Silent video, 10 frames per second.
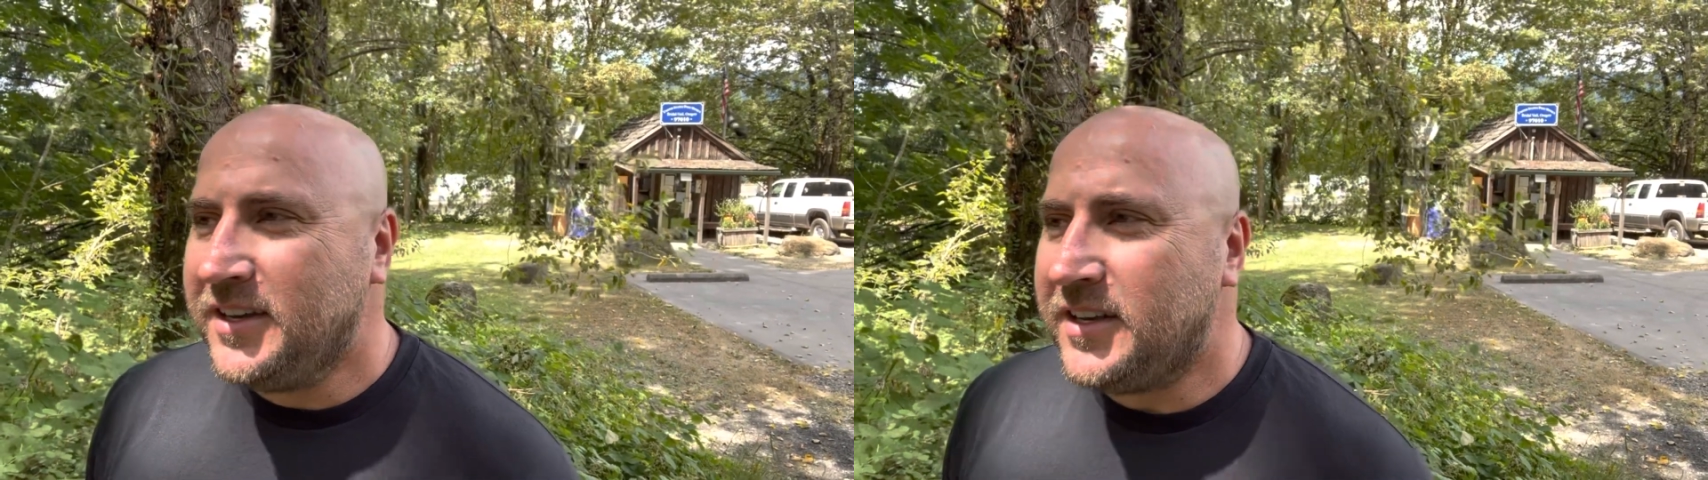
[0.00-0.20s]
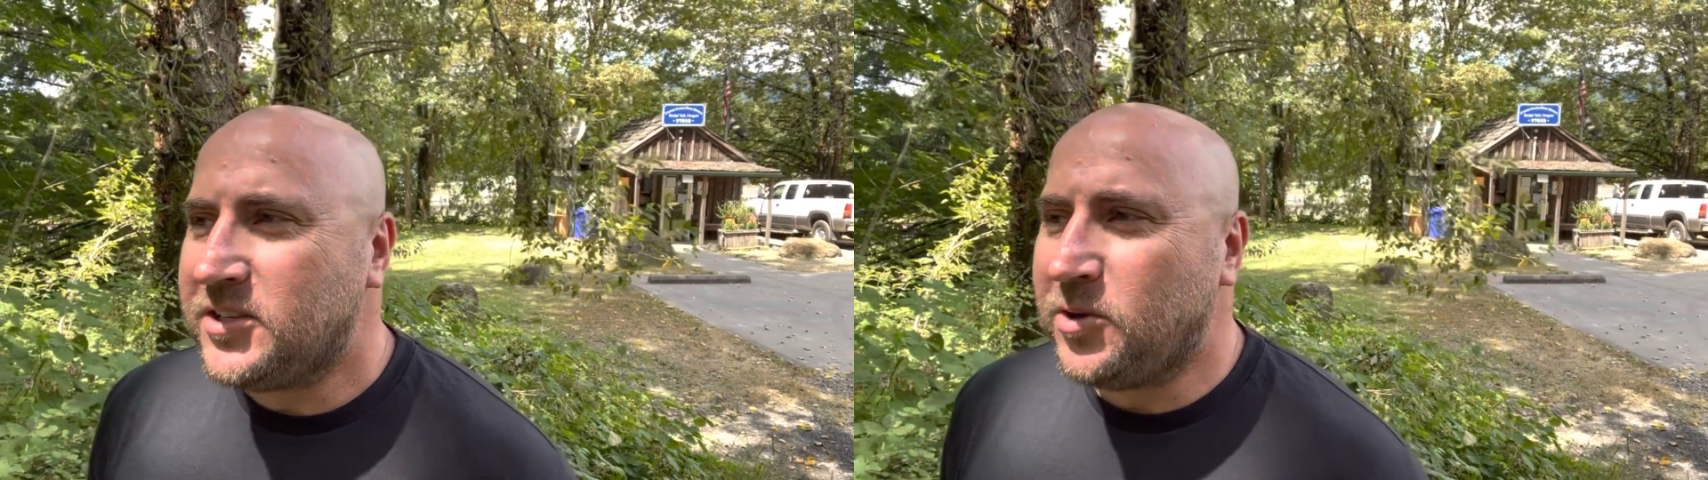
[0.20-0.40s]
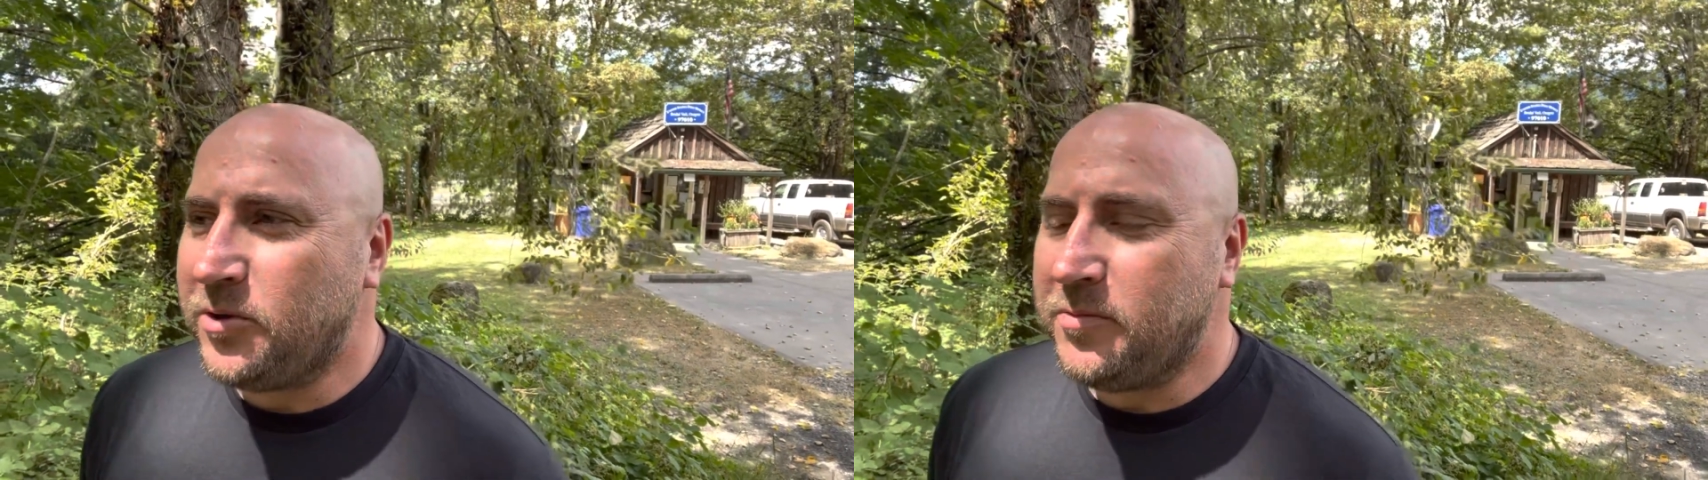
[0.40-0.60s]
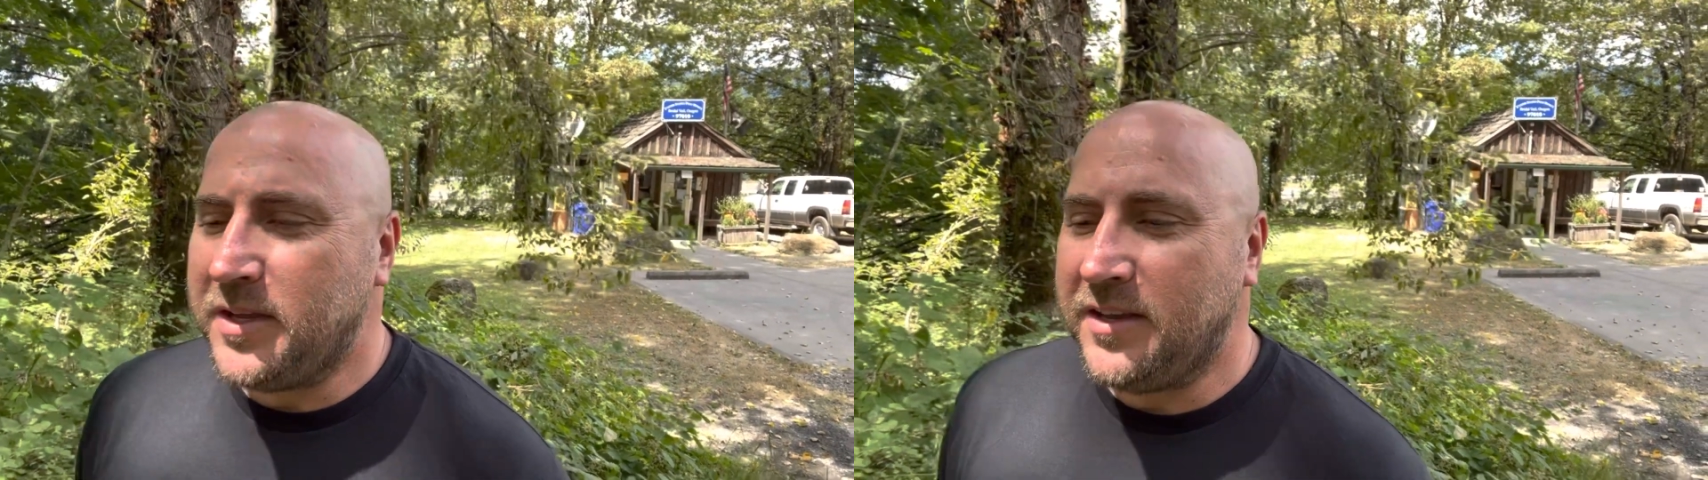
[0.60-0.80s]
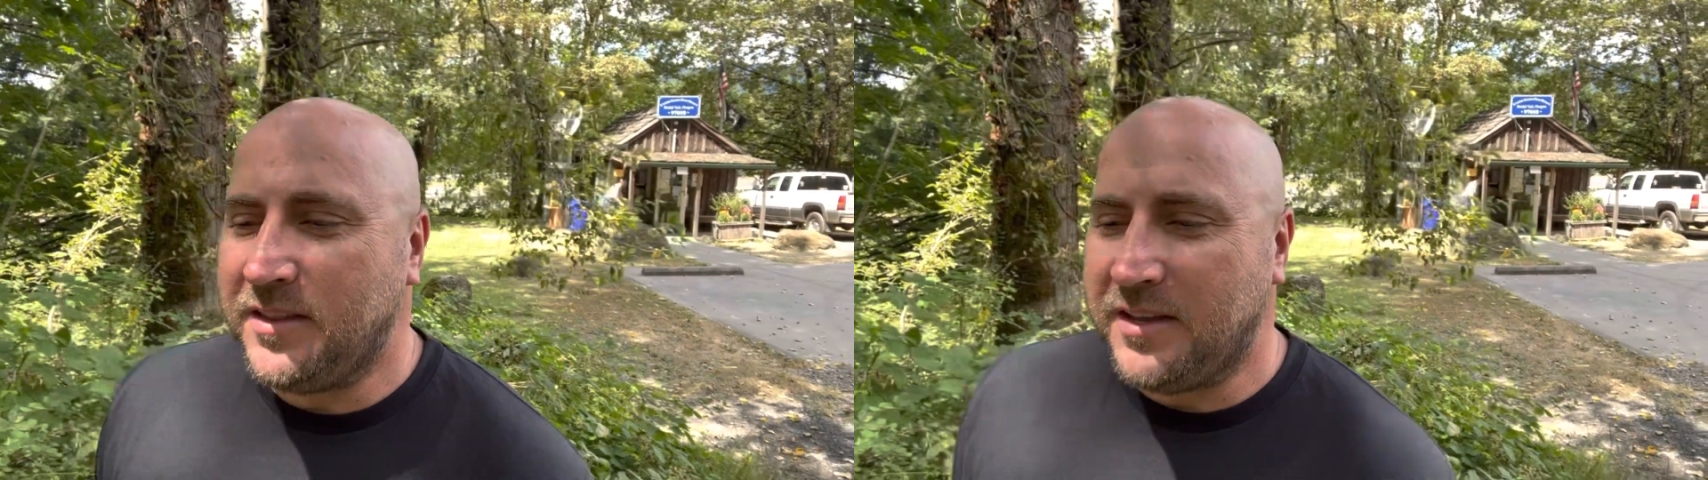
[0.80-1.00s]
He told
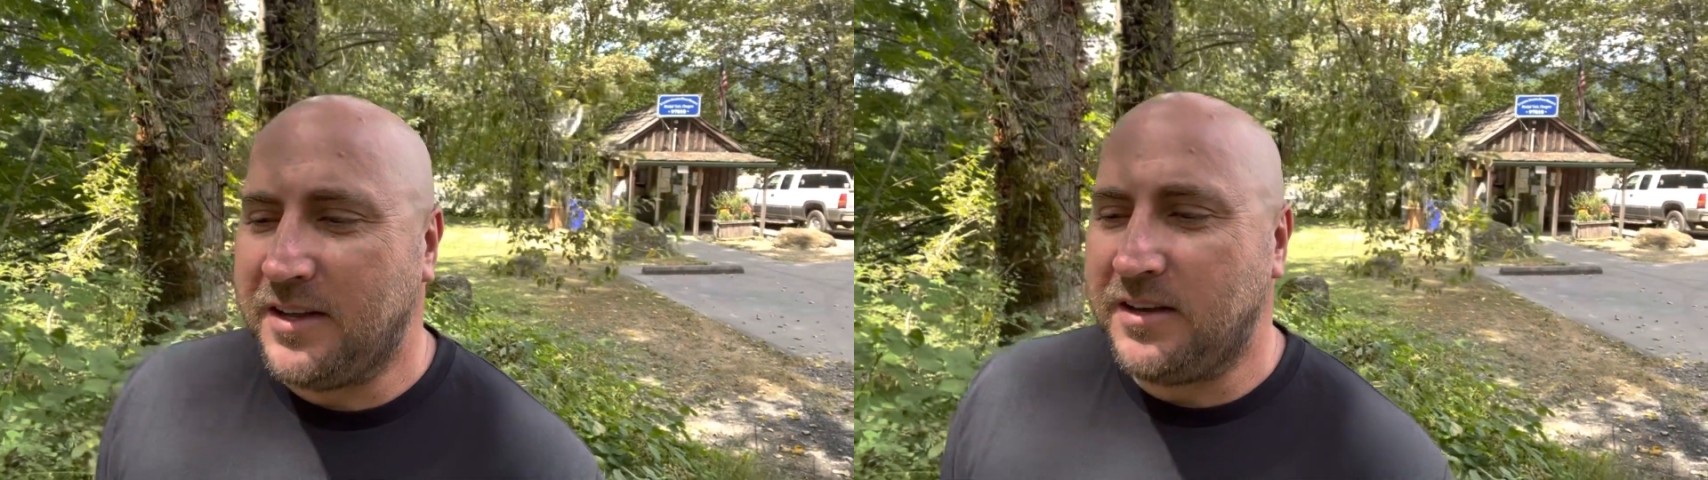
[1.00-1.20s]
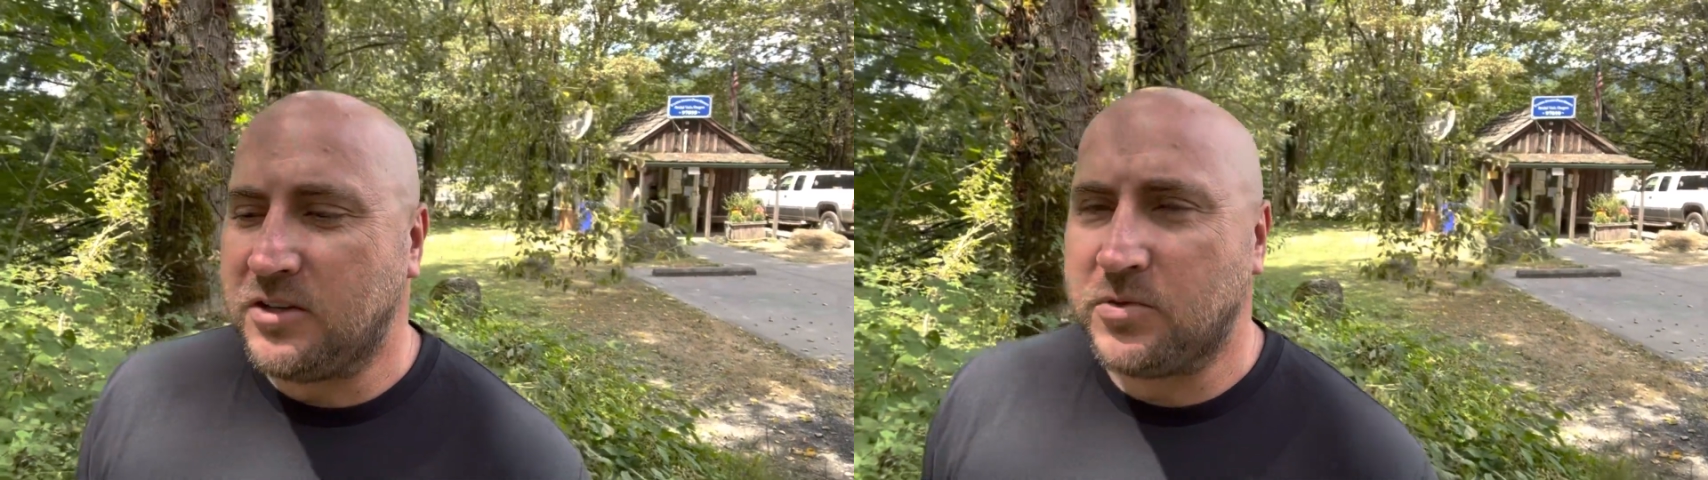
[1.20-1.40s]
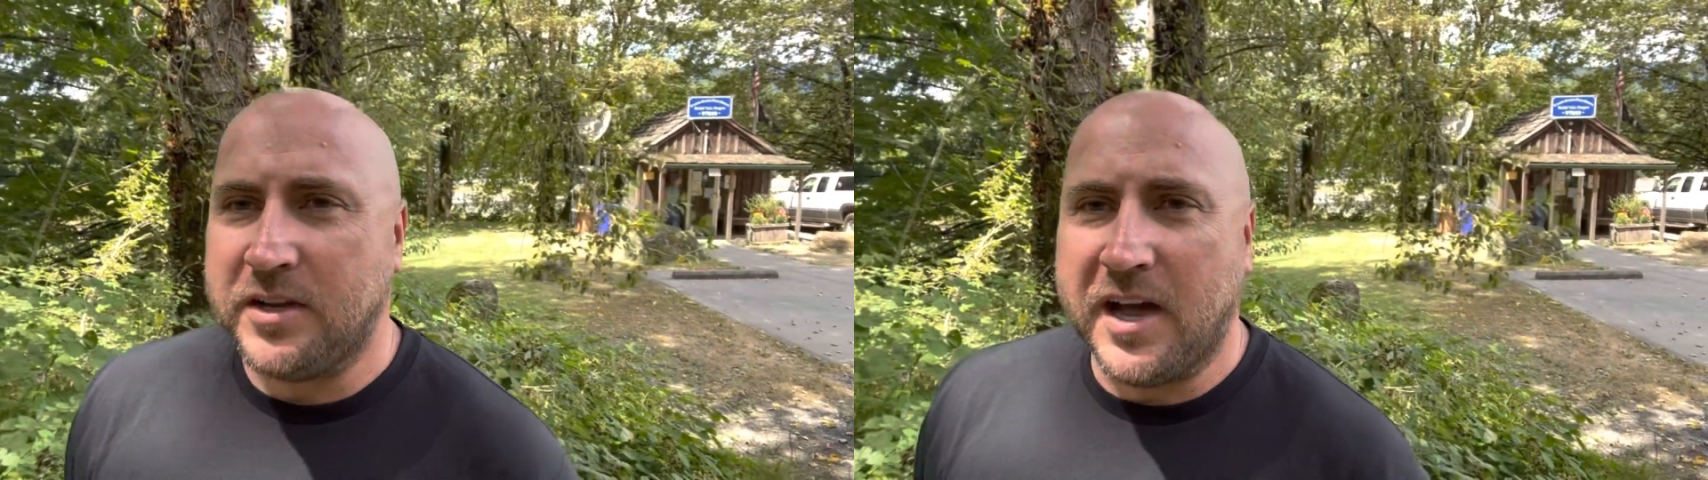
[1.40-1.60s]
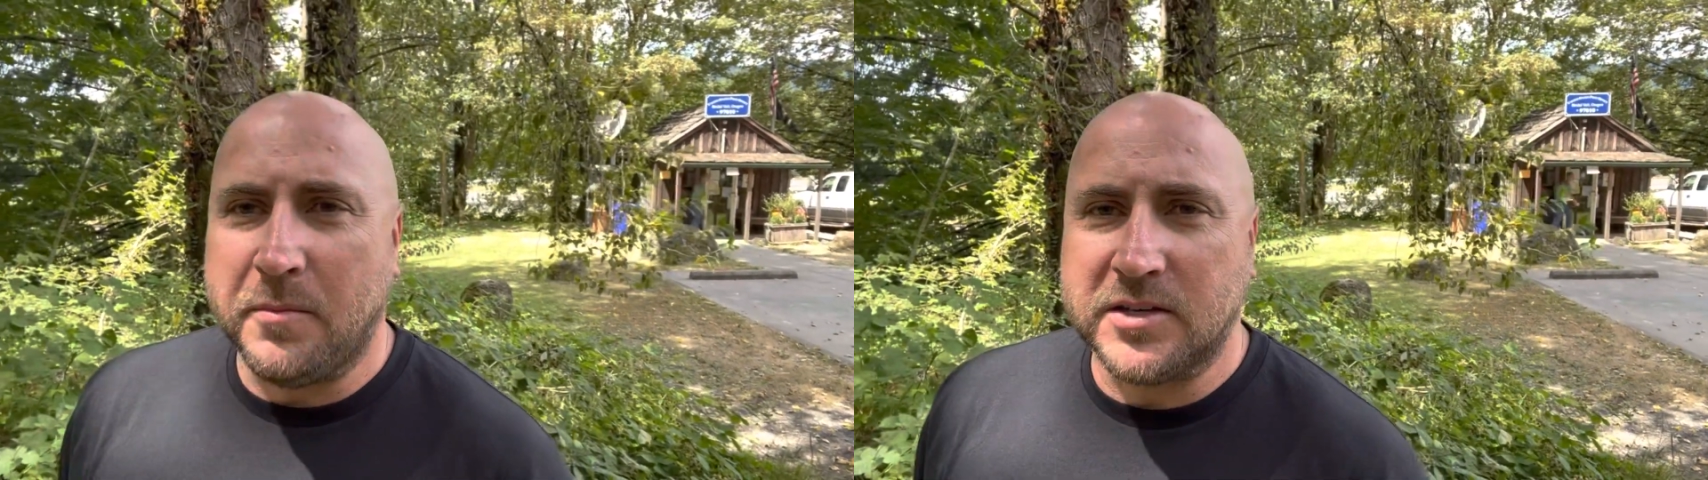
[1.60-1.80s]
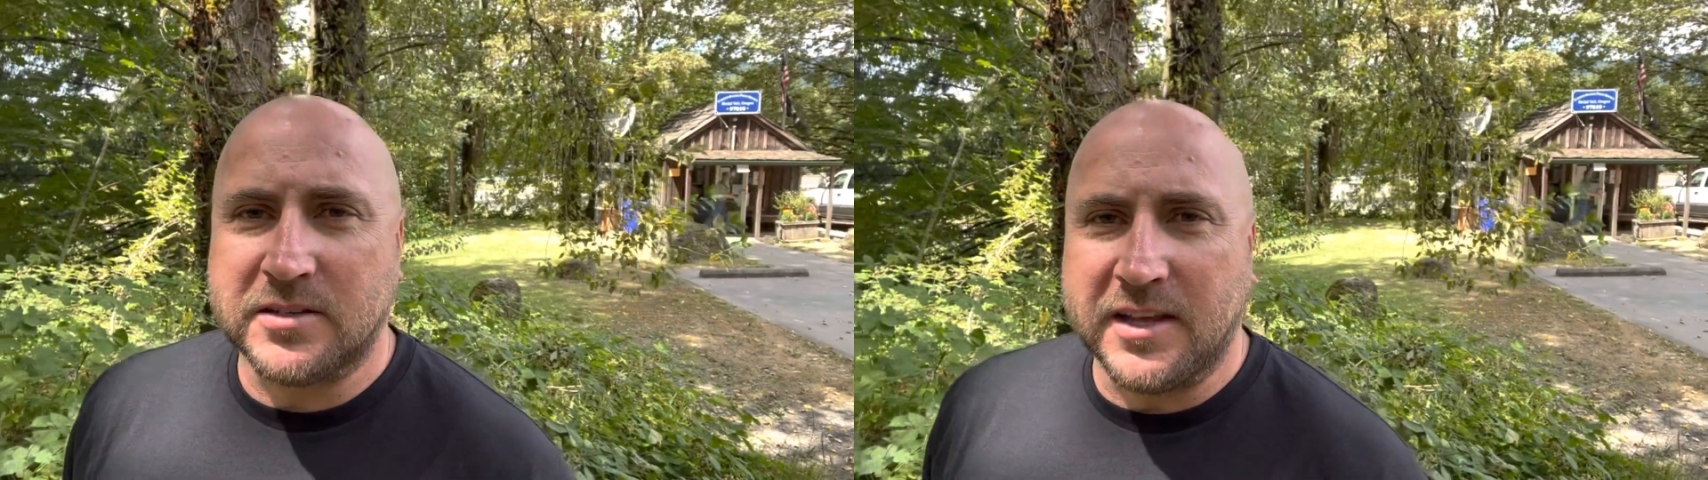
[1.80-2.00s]
me that there's really not
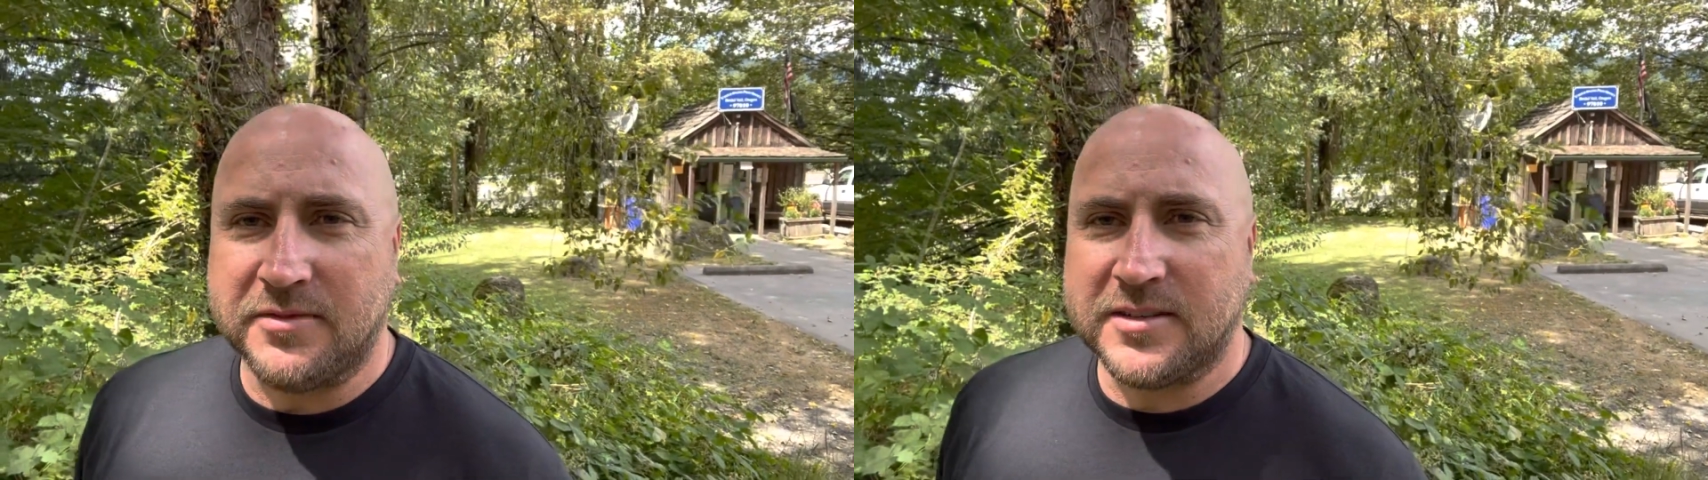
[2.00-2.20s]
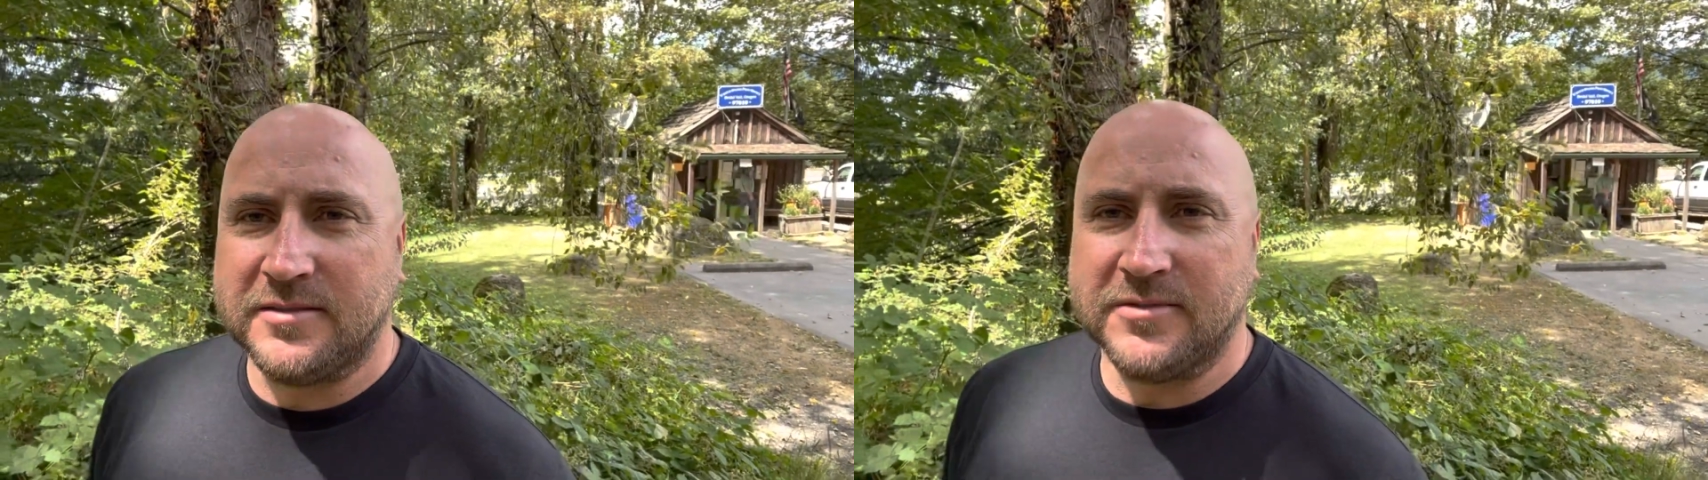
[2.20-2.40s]
much left